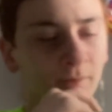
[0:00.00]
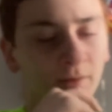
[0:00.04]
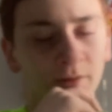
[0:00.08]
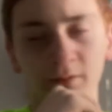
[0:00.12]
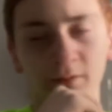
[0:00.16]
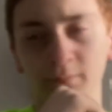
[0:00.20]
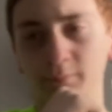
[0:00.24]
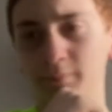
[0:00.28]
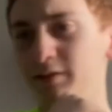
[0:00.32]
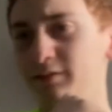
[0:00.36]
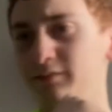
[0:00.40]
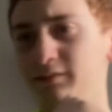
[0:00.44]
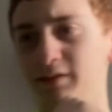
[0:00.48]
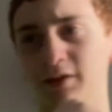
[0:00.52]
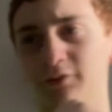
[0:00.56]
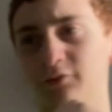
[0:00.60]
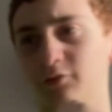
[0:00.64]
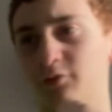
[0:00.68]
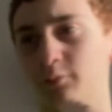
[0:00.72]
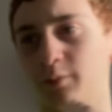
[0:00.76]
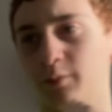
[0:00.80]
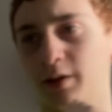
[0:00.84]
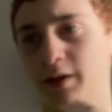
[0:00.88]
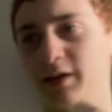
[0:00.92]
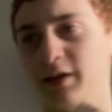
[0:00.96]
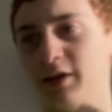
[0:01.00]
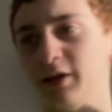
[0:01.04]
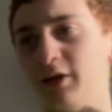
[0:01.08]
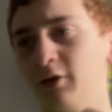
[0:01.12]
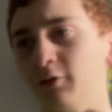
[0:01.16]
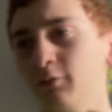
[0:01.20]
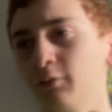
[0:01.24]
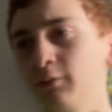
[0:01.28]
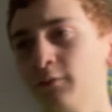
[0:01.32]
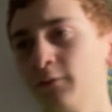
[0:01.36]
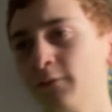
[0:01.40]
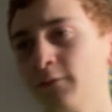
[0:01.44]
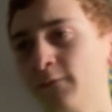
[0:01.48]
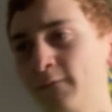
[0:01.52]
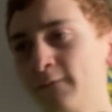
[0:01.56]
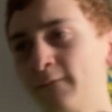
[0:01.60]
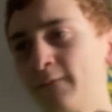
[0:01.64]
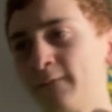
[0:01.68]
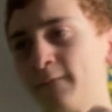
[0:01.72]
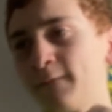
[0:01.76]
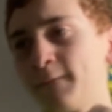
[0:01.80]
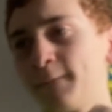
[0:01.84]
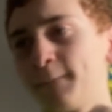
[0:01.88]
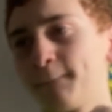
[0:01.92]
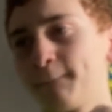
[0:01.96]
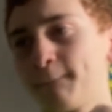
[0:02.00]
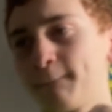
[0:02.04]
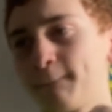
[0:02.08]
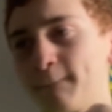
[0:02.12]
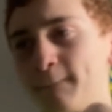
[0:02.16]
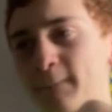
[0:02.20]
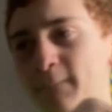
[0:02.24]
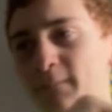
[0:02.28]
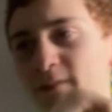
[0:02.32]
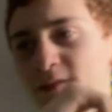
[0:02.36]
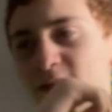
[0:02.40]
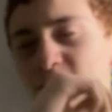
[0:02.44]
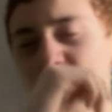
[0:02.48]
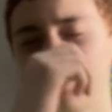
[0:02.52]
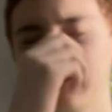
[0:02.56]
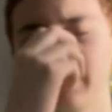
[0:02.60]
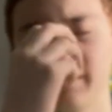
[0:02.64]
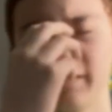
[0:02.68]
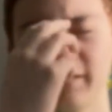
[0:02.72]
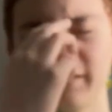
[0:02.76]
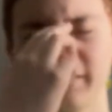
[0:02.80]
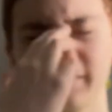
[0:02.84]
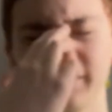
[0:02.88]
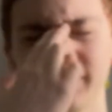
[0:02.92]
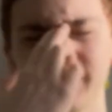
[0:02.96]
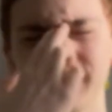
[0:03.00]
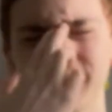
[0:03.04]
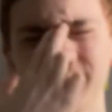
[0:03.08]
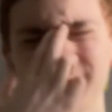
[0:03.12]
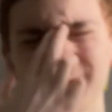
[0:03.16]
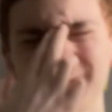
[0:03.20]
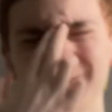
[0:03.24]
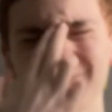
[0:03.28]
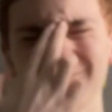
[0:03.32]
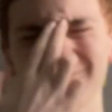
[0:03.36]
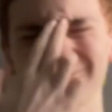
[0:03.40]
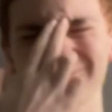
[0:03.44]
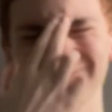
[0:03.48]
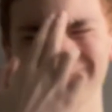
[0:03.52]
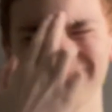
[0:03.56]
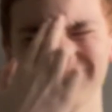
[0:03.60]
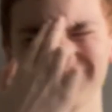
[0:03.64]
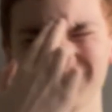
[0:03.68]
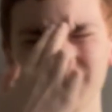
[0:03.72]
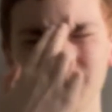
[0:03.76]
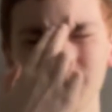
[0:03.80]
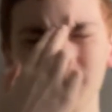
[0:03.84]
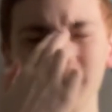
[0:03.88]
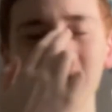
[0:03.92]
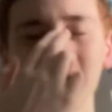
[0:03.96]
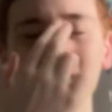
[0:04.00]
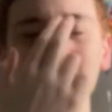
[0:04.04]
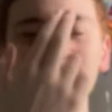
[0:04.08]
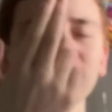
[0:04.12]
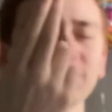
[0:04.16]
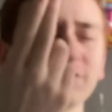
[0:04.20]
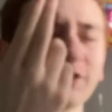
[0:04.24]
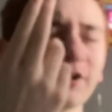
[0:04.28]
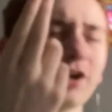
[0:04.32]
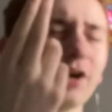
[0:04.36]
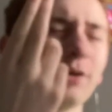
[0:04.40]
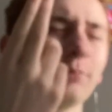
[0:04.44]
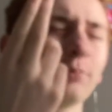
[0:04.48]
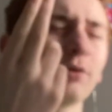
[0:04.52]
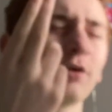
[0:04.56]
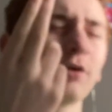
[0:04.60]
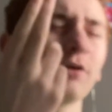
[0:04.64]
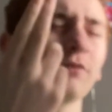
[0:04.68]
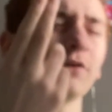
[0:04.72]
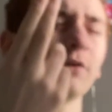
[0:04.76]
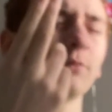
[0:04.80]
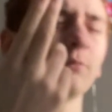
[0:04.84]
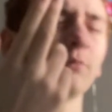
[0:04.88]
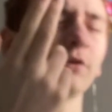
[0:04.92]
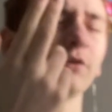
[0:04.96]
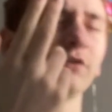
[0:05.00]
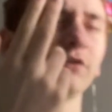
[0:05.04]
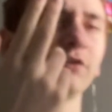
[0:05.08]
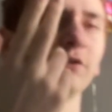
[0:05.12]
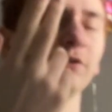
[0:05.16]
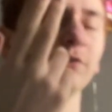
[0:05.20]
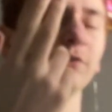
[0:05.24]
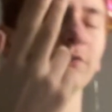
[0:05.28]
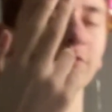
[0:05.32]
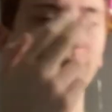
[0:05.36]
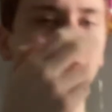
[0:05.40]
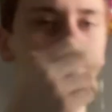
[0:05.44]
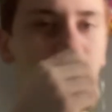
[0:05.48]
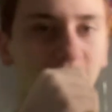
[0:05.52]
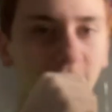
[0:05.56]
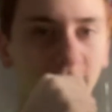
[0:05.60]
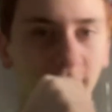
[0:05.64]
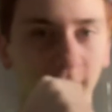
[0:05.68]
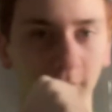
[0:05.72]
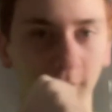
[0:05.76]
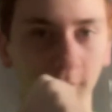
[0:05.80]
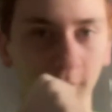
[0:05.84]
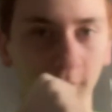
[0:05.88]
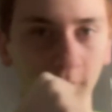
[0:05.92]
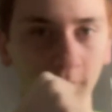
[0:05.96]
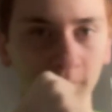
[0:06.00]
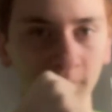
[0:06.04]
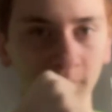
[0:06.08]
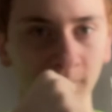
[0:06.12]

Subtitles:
But as for right now, go ahead and check out Brawl Fan 1's YouTube channel.